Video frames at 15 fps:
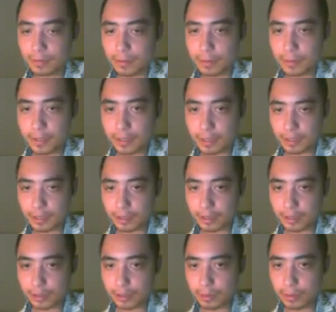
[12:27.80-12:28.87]
Oops,
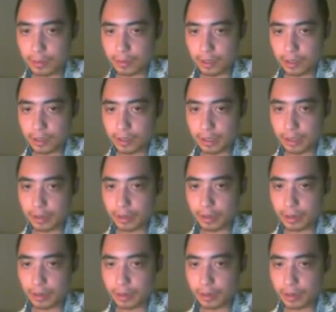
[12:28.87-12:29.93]
too early.
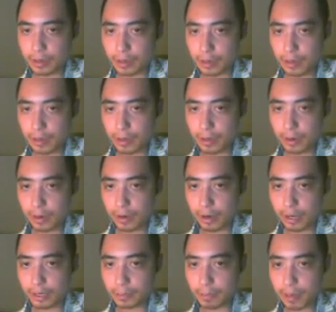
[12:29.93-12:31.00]

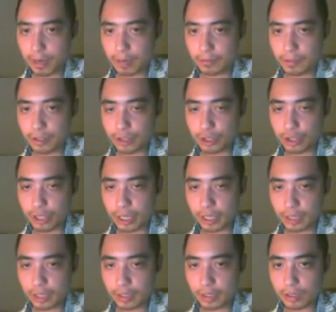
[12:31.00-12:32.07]
I might have just
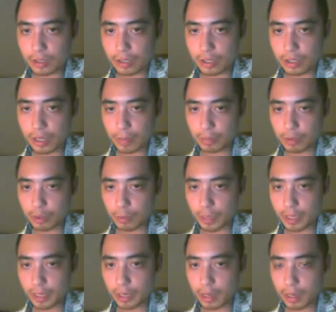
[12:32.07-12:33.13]
taken a step too big.